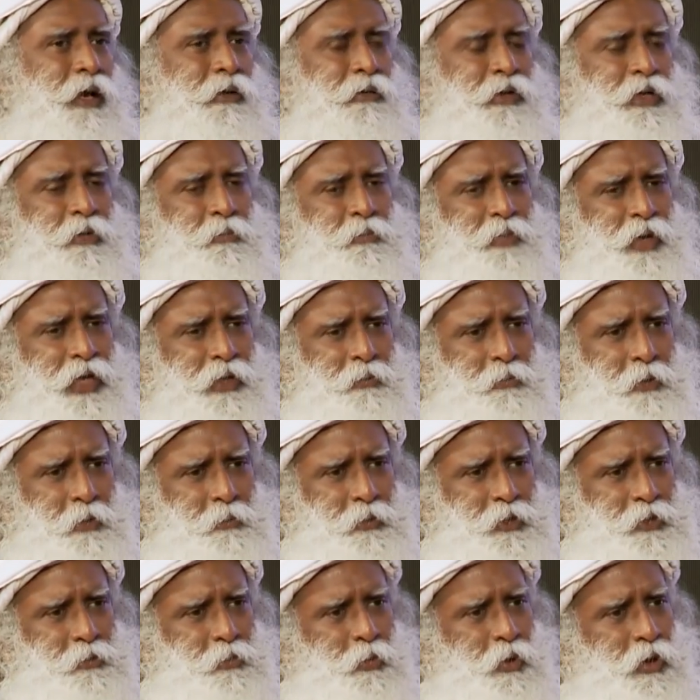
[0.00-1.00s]
our impact
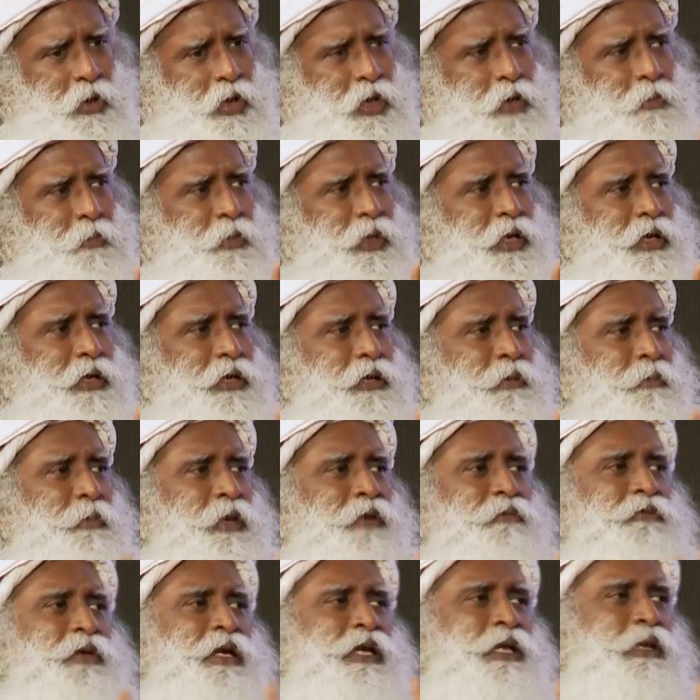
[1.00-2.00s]
may be small or big,
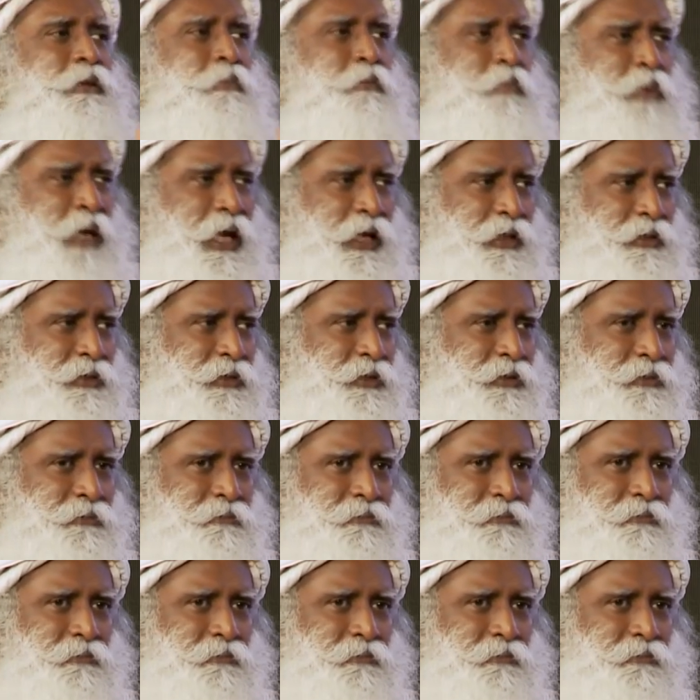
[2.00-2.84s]
but we can impact.